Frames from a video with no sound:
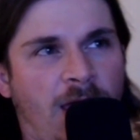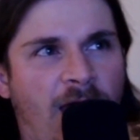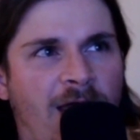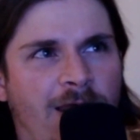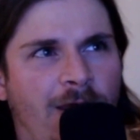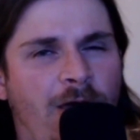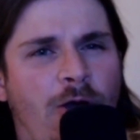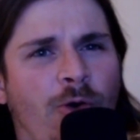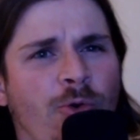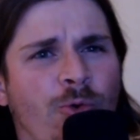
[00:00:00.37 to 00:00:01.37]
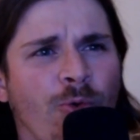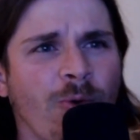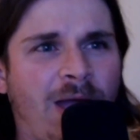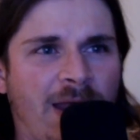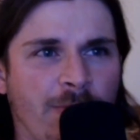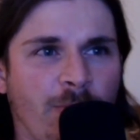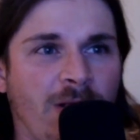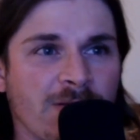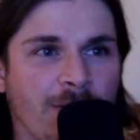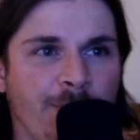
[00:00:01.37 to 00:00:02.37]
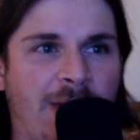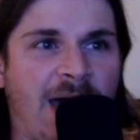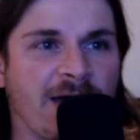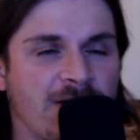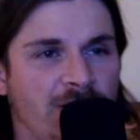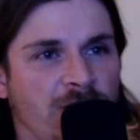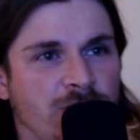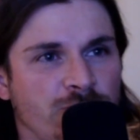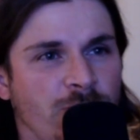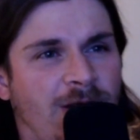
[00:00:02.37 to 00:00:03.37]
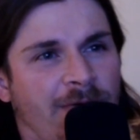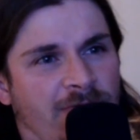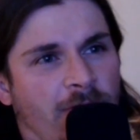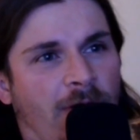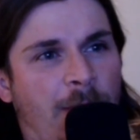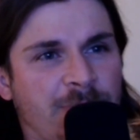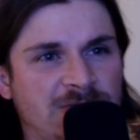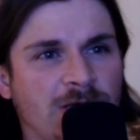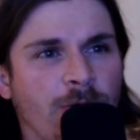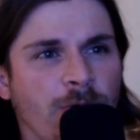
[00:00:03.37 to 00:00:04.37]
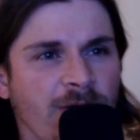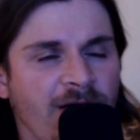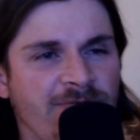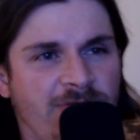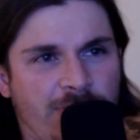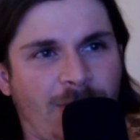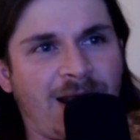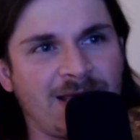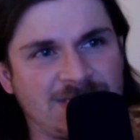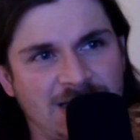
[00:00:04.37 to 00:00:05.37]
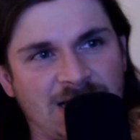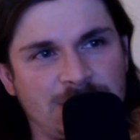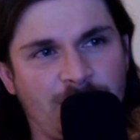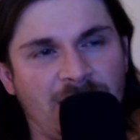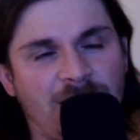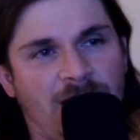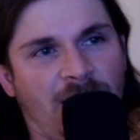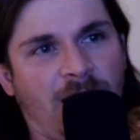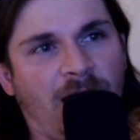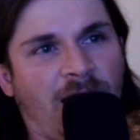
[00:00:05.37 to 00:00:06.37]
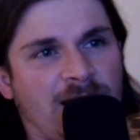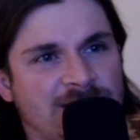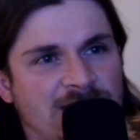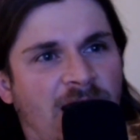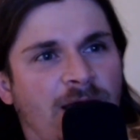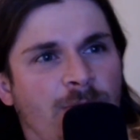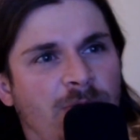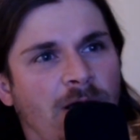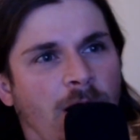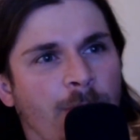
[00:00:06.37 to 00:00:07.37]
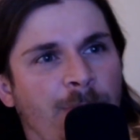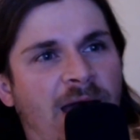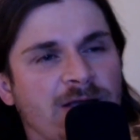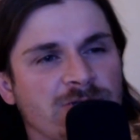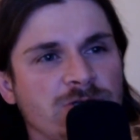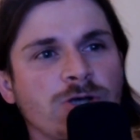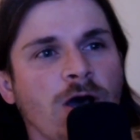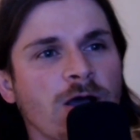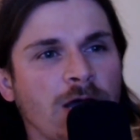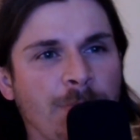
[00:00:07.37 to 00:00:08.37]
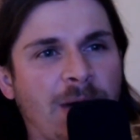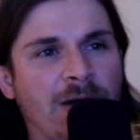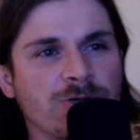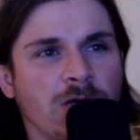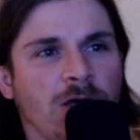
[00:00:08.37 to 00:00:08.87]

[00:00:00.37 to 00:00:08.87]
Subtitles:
Hello, and welcome back to another episode of Threat Assessment. And today we are back to talk about